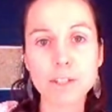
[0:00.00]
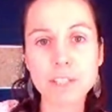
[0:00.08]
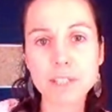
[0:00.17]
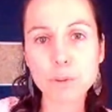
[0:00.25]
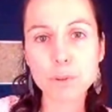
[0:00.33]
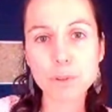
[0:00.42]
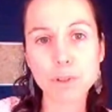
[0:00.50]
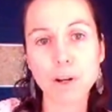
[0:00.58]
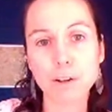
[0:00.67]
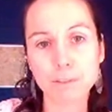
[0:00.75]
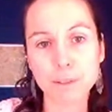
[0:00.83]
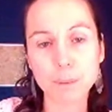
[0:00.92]

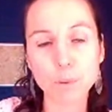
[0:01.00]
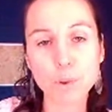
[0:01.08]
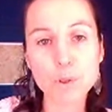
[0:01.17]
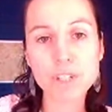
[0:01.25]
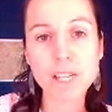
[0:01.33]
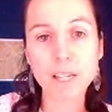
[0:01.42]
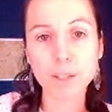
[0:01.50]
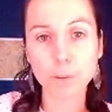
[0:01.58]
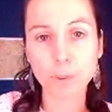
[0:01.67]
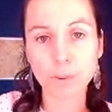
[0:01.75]
institutes of immunology and